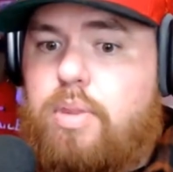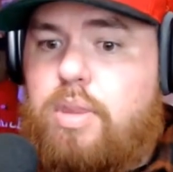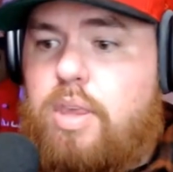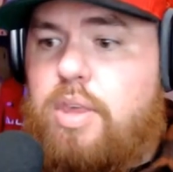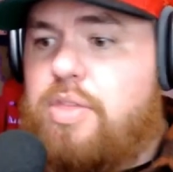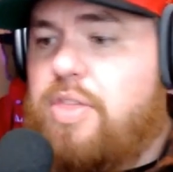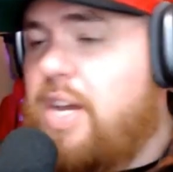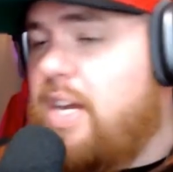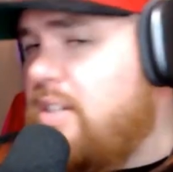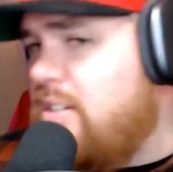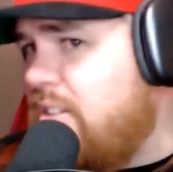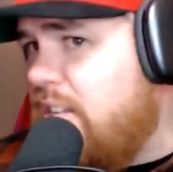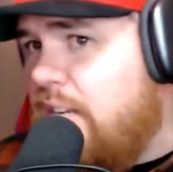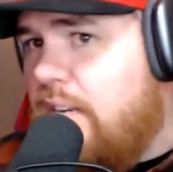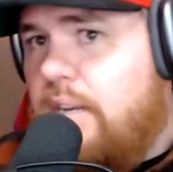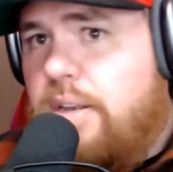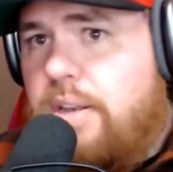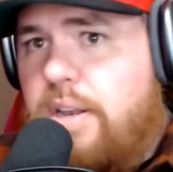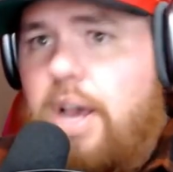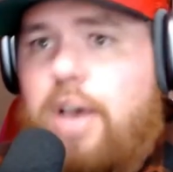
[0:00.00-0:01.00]
there's
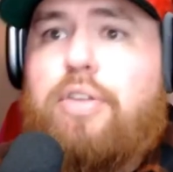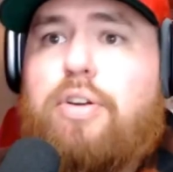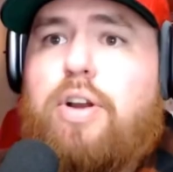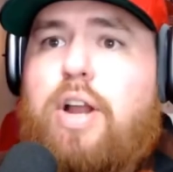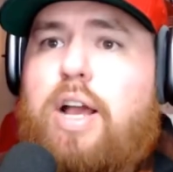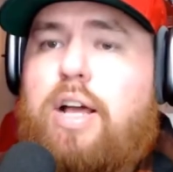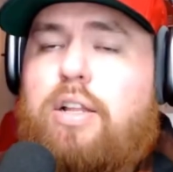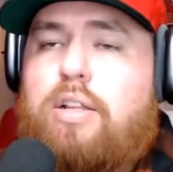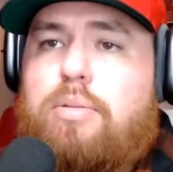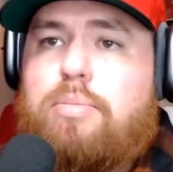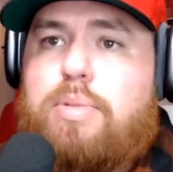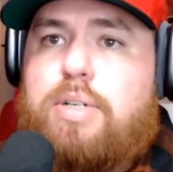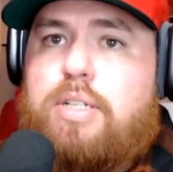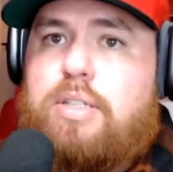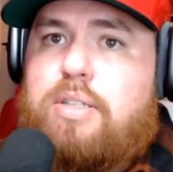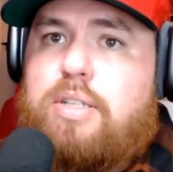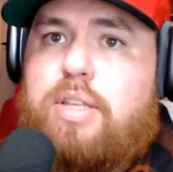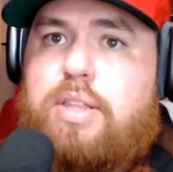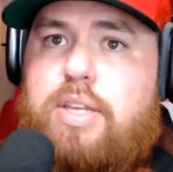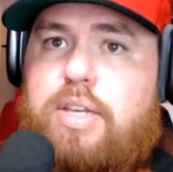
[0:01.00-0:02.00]
another element
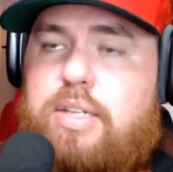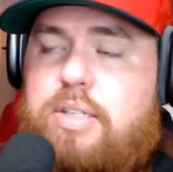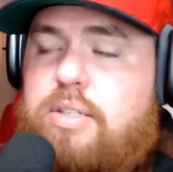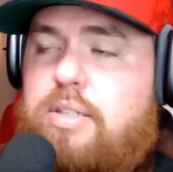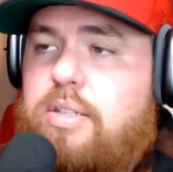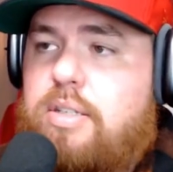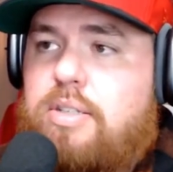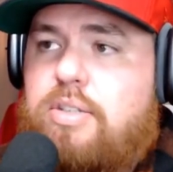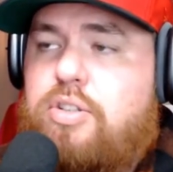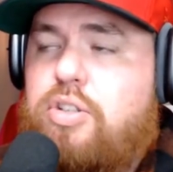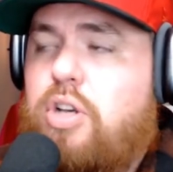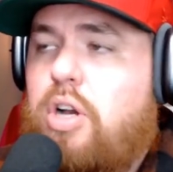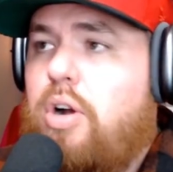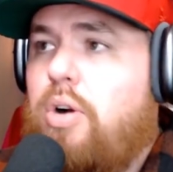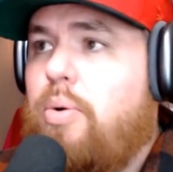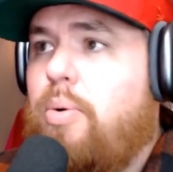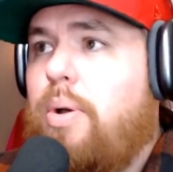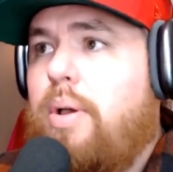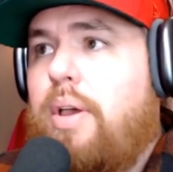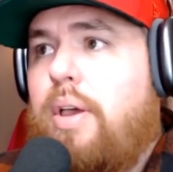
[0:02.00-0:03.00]
to this.
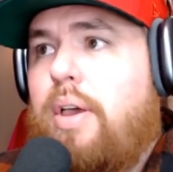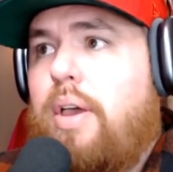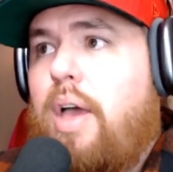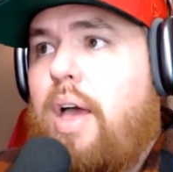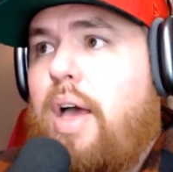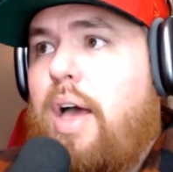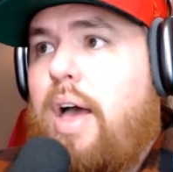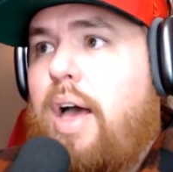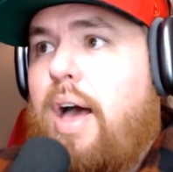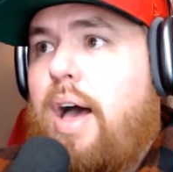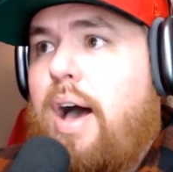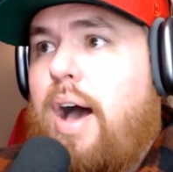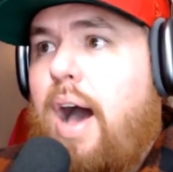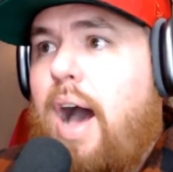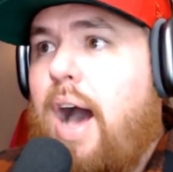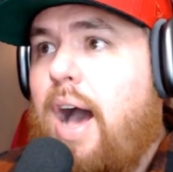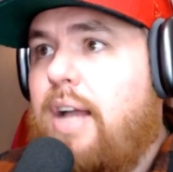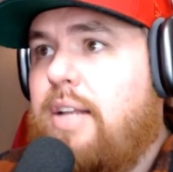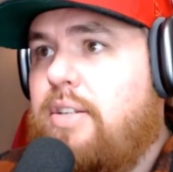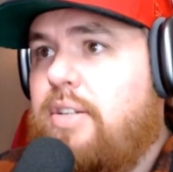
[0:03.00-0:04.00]
So
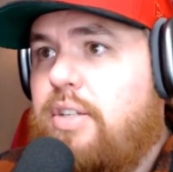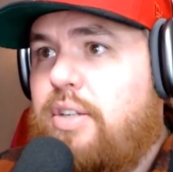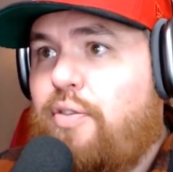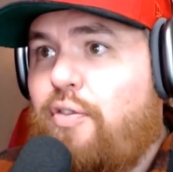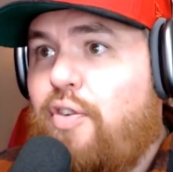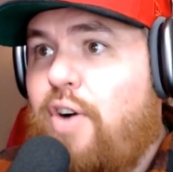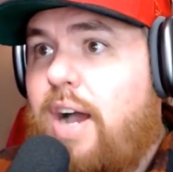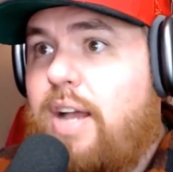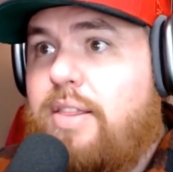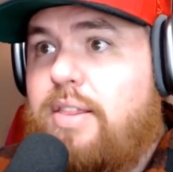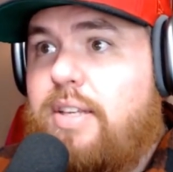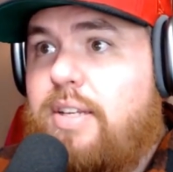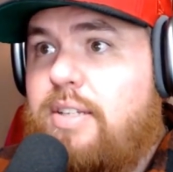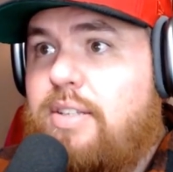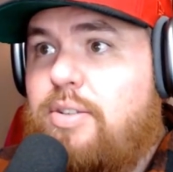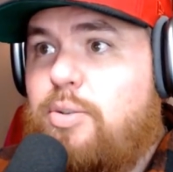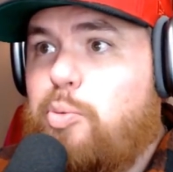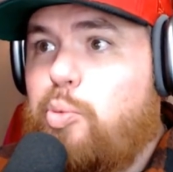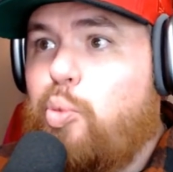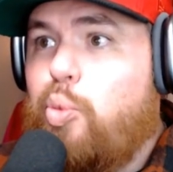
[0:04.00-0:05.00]
I just find
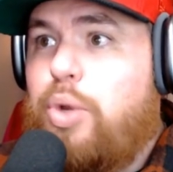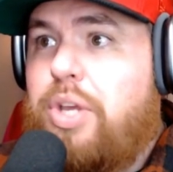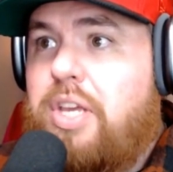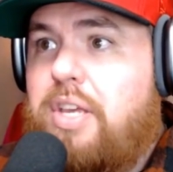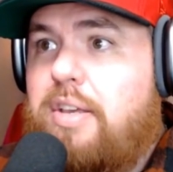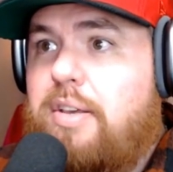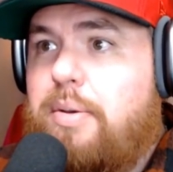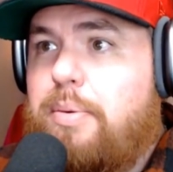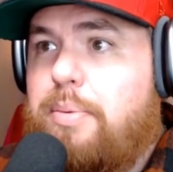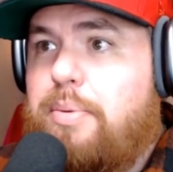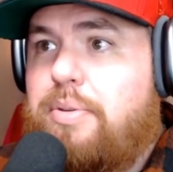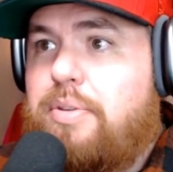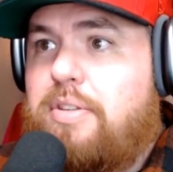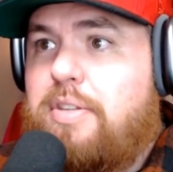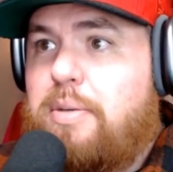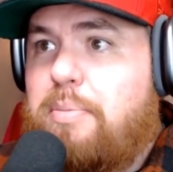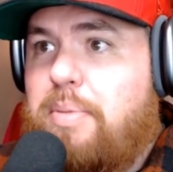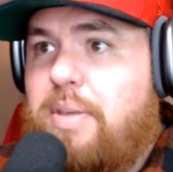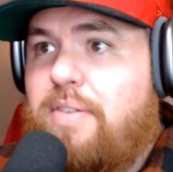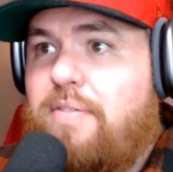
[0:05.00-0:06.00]
this week
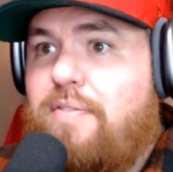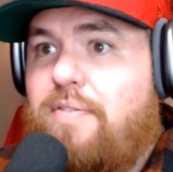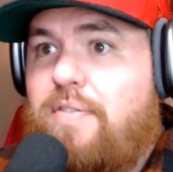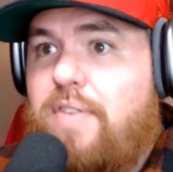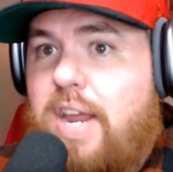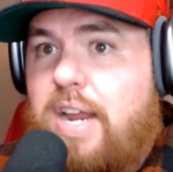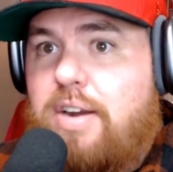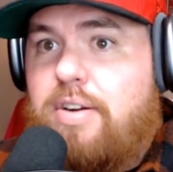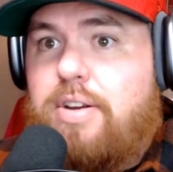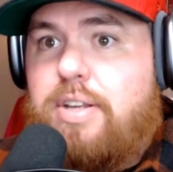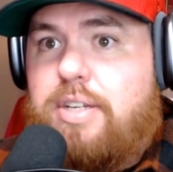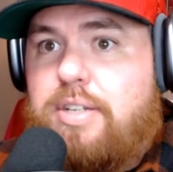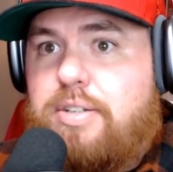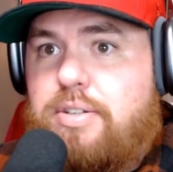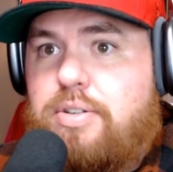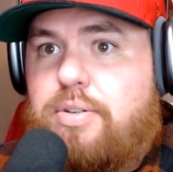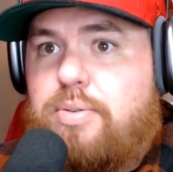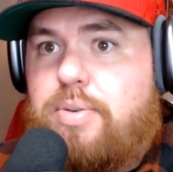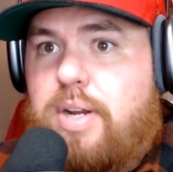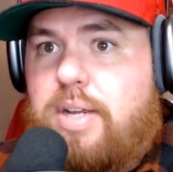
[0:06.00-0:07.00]
to be very
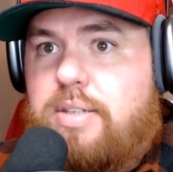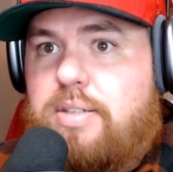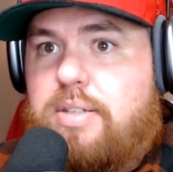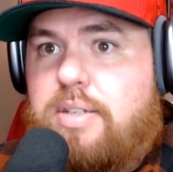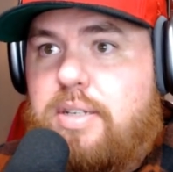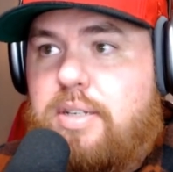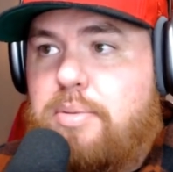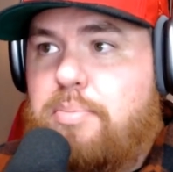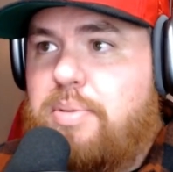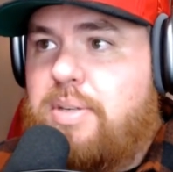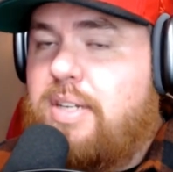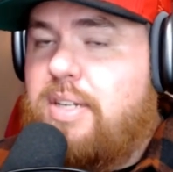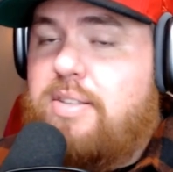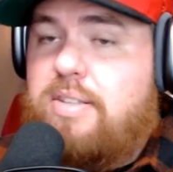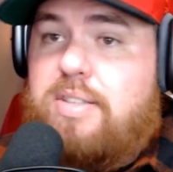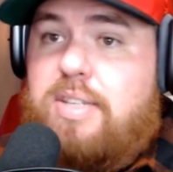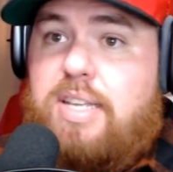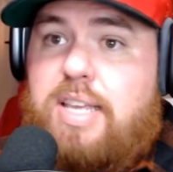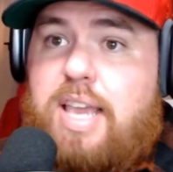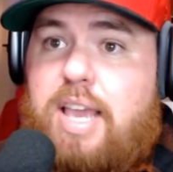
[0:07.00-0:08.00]
interesting because
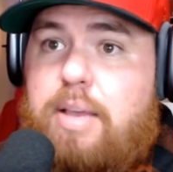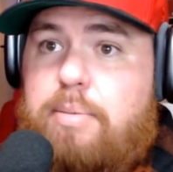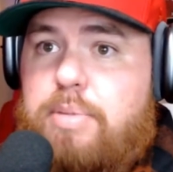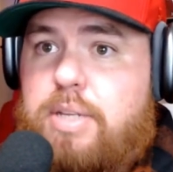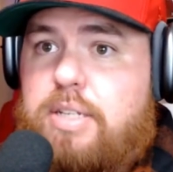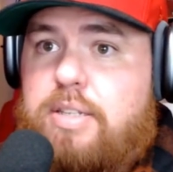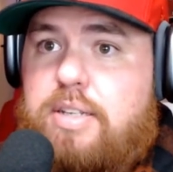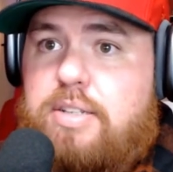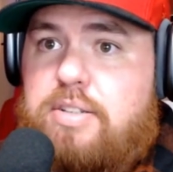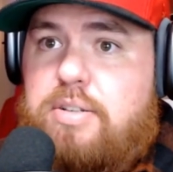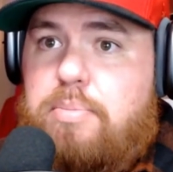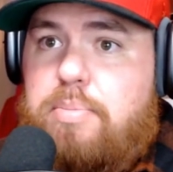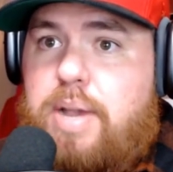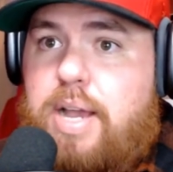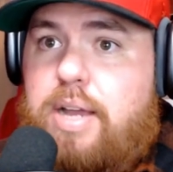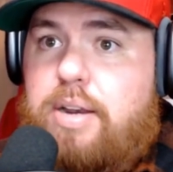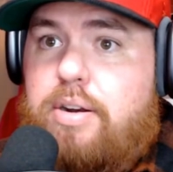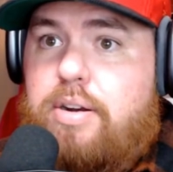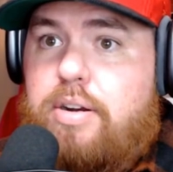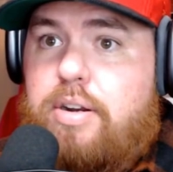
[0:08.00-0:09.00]
it's a game that doesn't
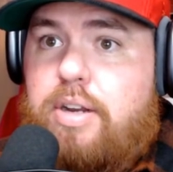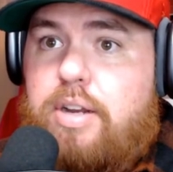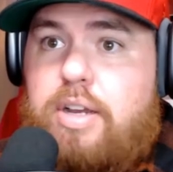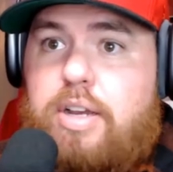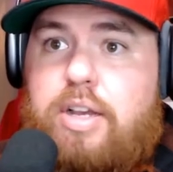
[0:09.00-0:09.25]
matter.